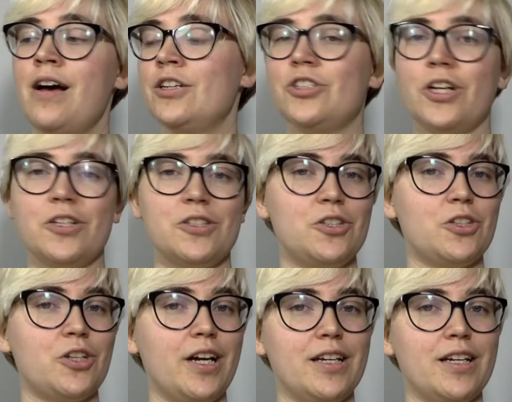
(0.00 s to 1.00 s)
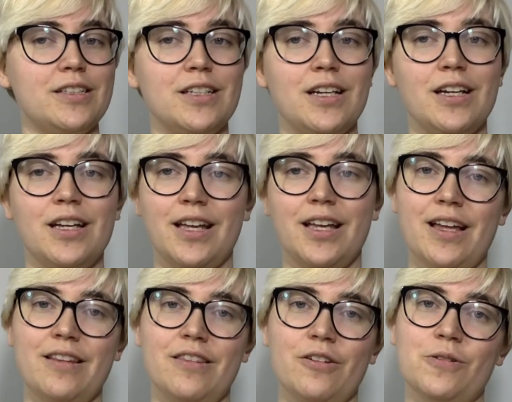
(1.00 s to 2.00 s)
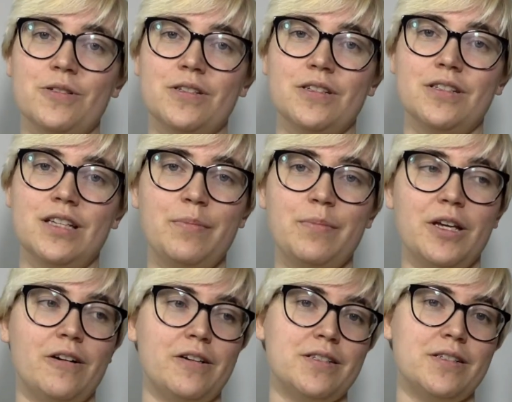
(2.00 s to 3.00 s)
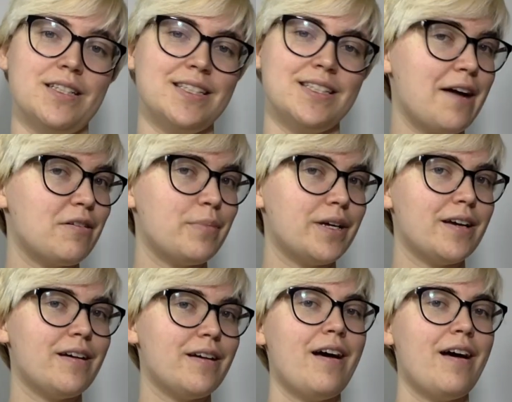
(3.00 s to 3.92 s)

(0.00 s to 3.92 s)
just to try and get those TBRs down a bit.